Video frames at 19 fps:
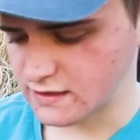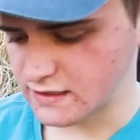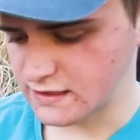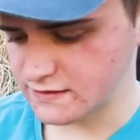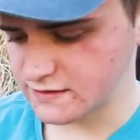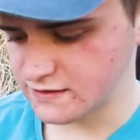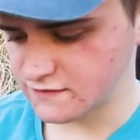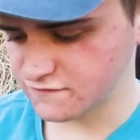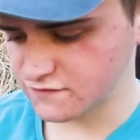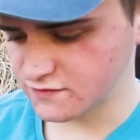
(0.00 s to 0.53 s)

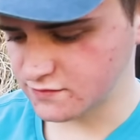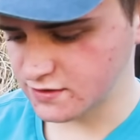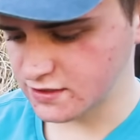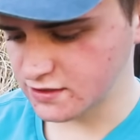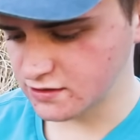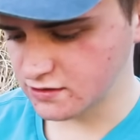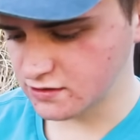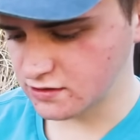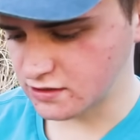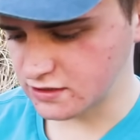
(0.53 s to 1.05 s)
And then from
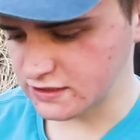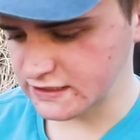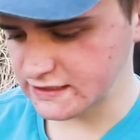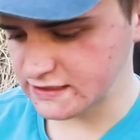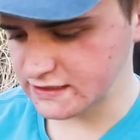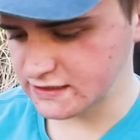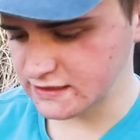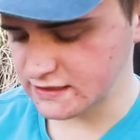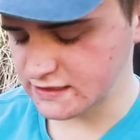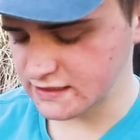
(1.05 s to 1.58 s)
here I'll
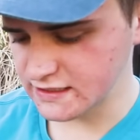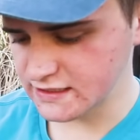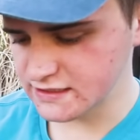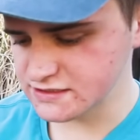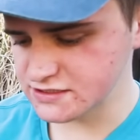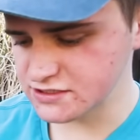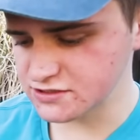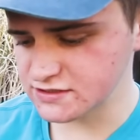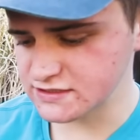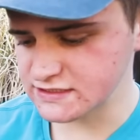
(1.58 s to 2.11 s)
hit
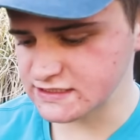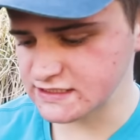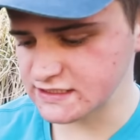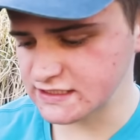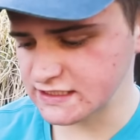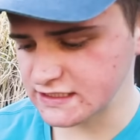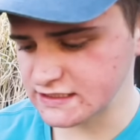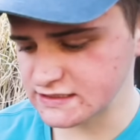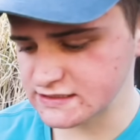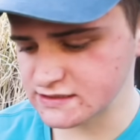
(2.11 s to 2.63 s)
yes. You can see
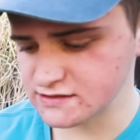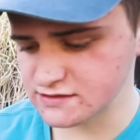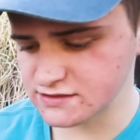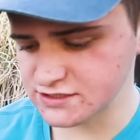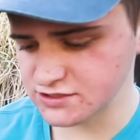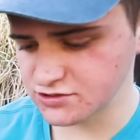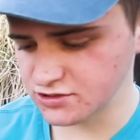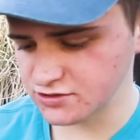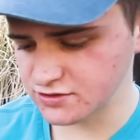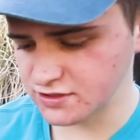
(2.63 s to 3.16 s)
that it's
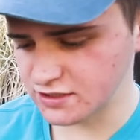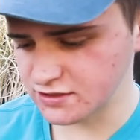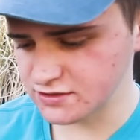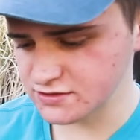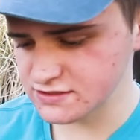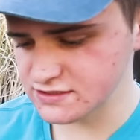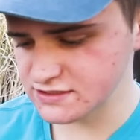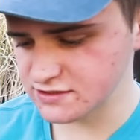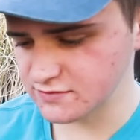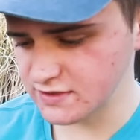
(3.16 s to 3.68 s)

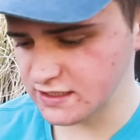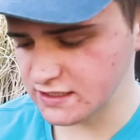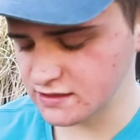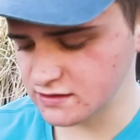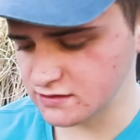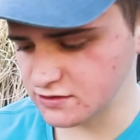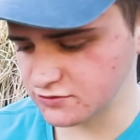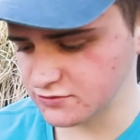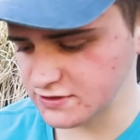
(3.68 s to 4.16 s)
$0 to make a